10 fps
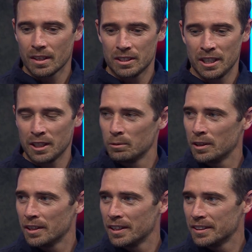checking the
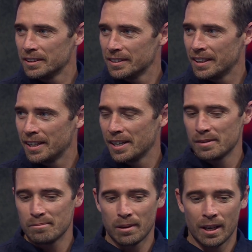weather,
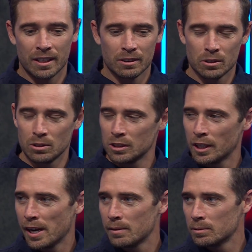playing all sorts of
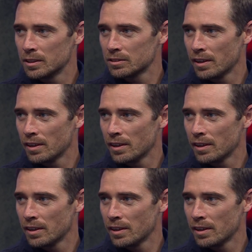games when it's